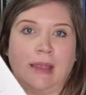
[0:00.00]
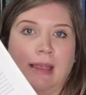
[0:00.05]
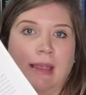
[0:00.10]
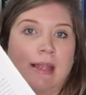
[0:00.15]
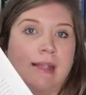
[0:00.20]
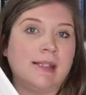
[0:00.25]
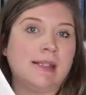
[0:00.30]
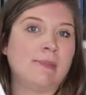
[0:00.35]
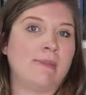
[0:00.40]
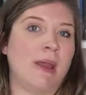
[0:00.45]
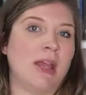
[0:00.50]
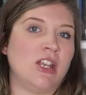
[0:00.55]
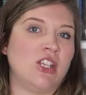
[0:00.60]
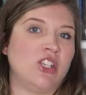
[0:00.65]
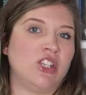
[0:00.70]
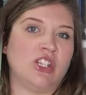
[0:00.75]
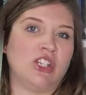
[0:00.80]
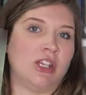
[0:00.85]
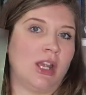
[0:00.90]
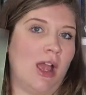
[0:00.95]
this
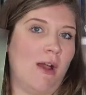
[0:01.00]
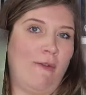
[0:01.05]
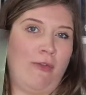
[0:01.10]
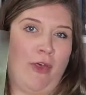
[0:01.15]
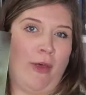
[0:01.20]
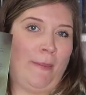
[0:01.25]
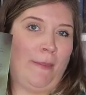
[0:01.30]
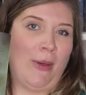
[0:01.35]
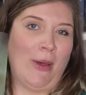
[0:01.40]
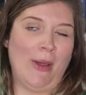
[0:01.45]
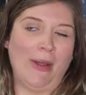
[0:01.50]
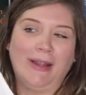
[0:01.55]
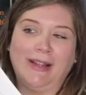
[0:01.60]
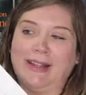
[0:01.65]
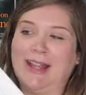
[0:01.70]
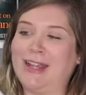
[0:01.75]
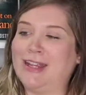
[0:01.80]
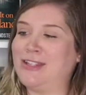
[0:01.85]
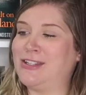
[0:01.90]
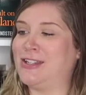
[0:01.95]
much of the book,
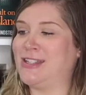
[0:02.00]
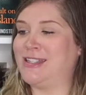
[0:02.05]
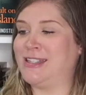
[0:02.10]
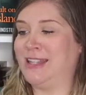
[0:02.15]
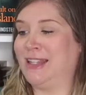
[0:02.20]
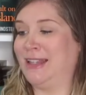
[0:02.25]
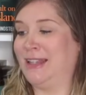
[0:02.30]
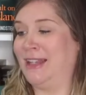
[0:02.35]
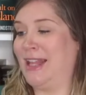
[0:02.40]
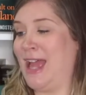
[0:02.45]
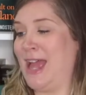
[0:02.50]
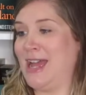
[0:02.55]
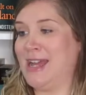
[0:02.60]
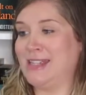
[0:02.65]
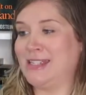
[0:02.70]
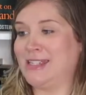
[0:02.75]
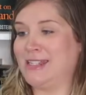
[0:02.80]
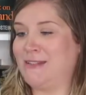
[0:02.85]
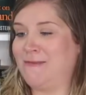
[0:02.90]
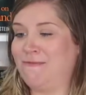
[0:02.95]
like just the
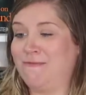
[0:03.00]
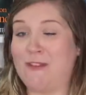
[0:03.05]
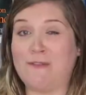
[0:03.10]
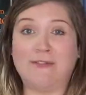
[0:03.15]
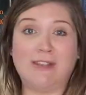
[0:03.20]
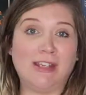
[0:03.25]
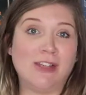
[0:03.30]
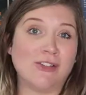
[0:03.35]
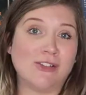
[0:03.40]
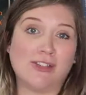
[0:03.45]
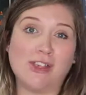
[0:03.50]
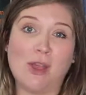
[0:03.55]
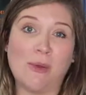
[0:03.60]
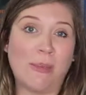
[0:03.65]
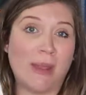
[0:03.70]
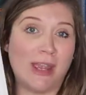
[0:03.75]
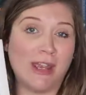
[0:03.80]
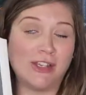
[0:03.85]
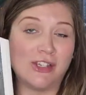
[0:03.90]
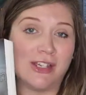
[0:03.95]
last 50 or so
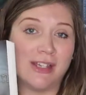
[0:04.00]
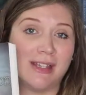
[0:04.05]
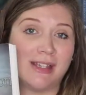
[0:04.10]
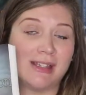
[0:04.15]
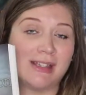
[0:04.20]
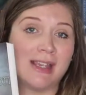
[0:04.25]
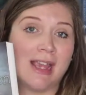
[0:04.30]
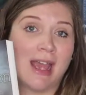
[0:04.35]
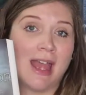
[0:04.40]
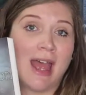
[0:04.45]
pages,